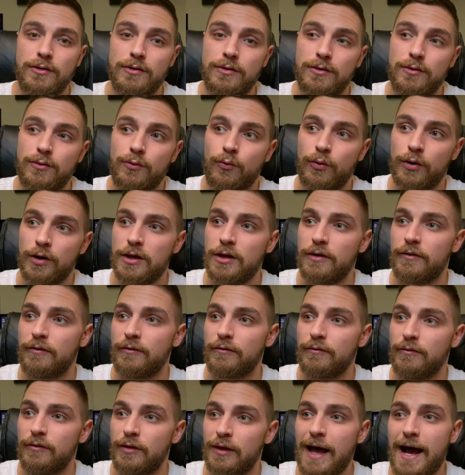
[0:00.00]
one of
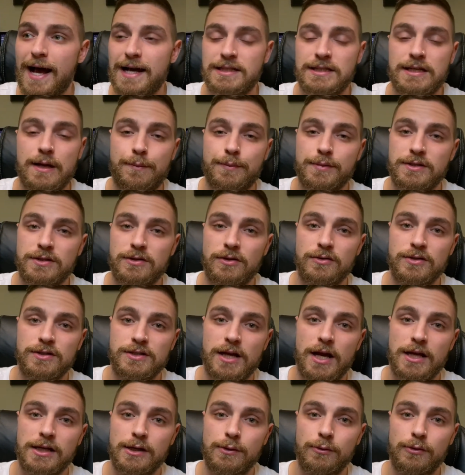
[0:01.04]
the last episodes
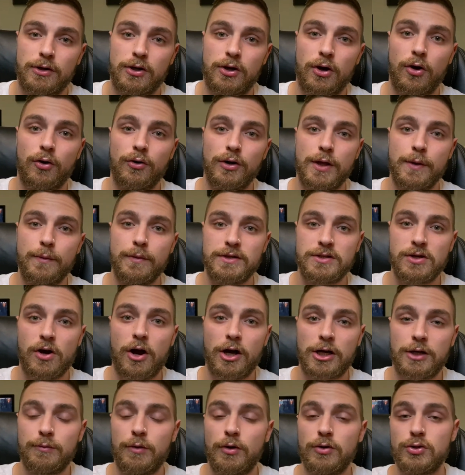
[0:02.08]
that I did with Cody, we
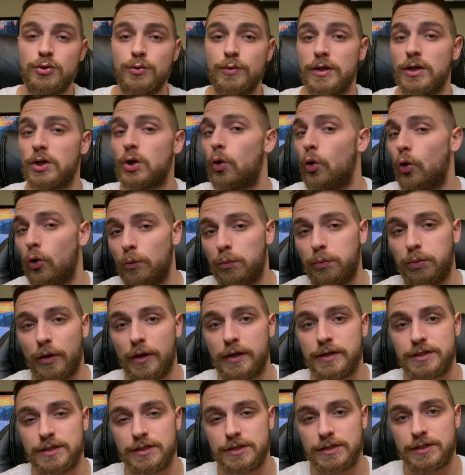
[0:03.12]
talked about doing cold
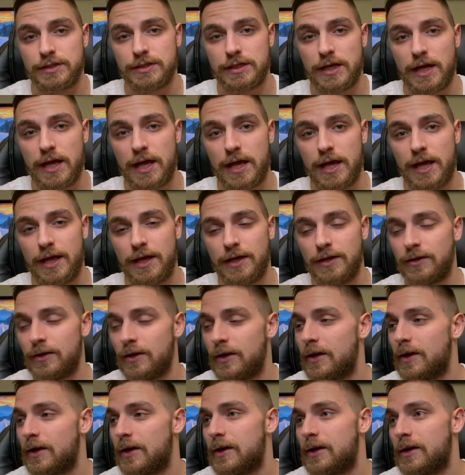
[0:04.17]
plunges. And
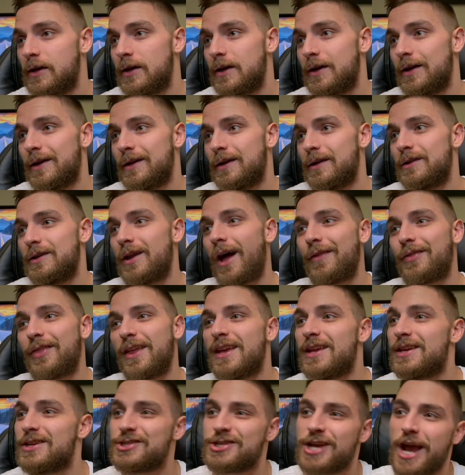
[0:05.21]
not that
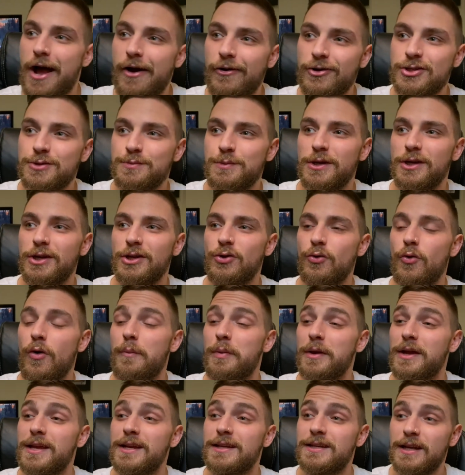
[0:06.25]
he challenged me to do it,
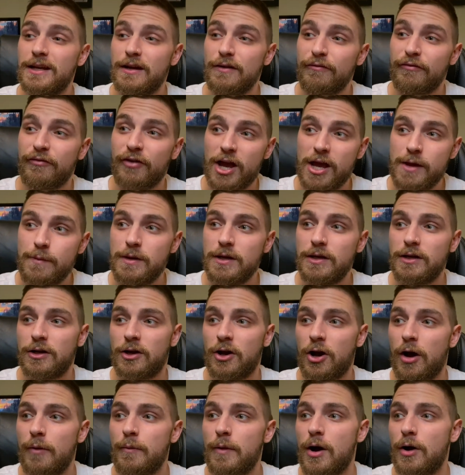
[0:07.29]
but he did invite me to
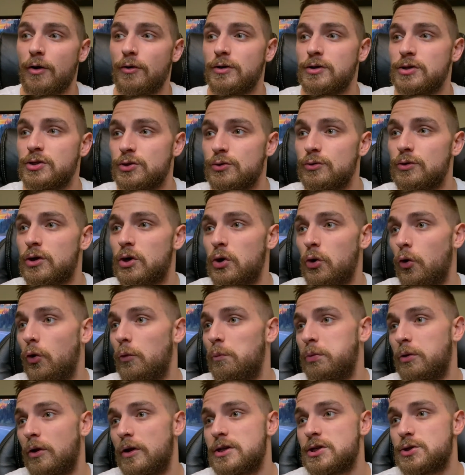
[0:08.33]
come out and do a
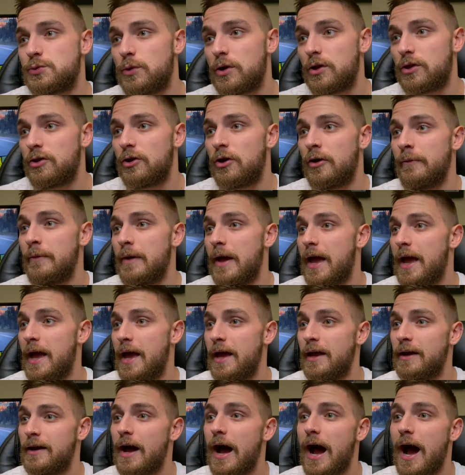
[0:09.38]
cold plunge with him.
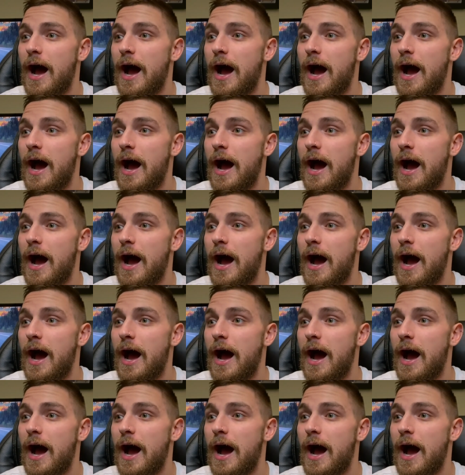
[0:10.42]
And